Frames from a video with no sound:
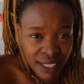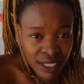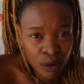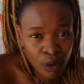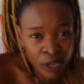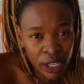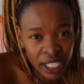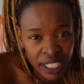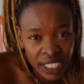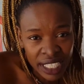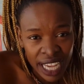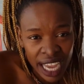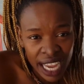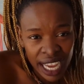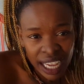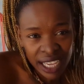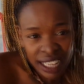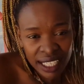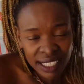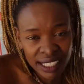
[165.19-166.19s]
what it
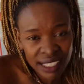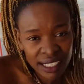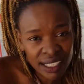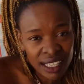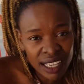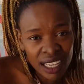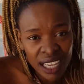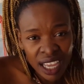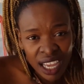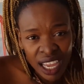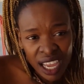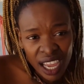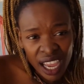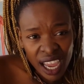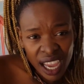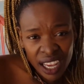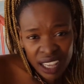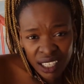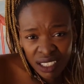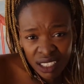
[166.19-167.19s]
takes,
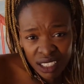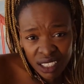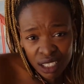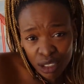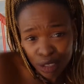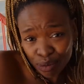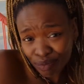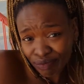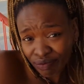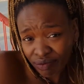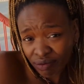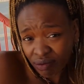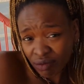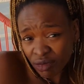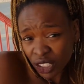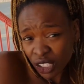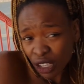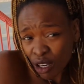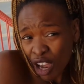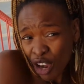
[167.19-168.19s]
and
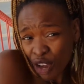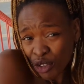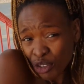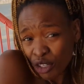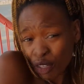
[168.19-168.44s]
you know how you